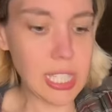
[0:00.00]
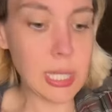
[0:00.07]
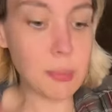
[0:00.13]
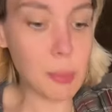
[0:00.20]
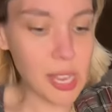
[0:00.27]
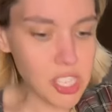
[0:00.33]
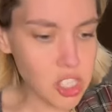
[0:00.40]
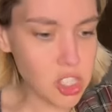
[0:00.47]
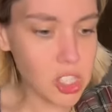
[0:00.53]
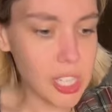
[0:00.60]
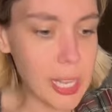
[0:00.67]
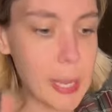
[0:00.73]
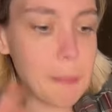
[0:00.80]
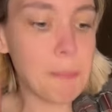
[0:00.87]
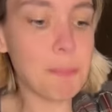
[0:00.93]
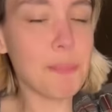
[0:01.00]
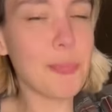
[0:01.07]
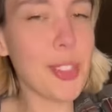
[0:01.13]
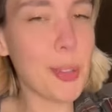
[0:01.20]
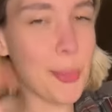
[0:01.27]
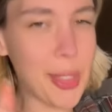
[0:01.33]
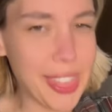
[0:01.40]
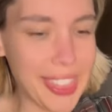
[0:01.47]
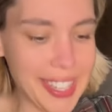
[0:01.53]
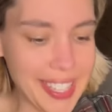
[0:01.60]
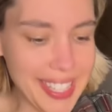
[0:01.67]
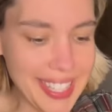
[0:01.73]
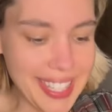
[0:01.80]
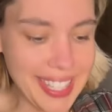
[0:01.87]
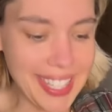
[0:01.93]
Especially with this
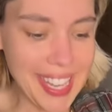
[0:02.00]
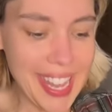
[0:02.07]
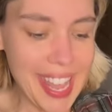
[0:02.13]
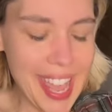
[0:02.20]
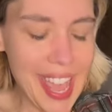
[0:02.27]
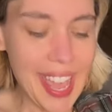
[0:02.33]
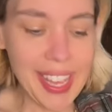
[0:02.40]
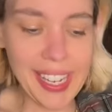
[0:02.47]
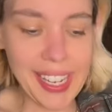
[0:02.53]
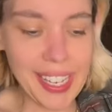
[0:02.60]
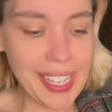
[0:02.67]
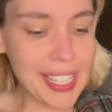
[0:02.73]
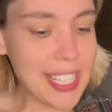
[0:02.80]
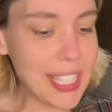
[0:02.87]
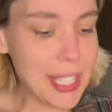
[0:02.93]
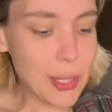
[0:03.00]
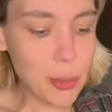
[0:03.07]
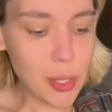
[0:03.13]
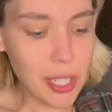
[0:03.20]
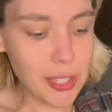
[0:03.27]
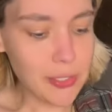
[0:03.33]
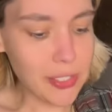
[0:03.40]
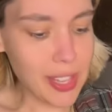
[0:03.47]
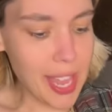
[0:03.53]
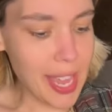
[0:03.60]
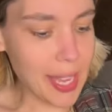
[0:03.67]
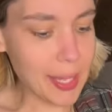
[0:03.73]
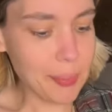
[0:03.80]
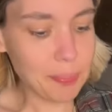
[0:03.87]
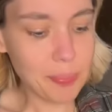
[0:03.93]
and any sort of like
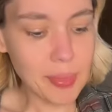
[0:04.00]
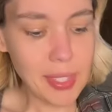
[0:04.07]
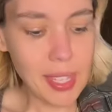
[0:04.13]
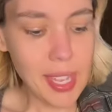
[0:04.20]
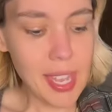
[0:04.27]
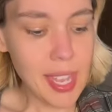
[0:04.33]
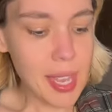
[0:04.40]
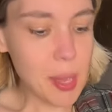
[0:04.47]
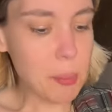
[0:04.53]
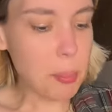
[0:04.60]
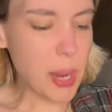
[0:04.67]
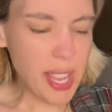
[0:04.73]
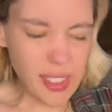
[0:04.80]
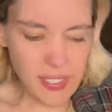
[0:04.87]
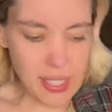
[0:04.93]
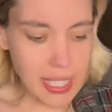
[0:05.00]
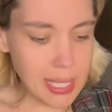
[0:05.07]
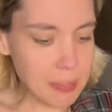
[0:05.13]
breakfast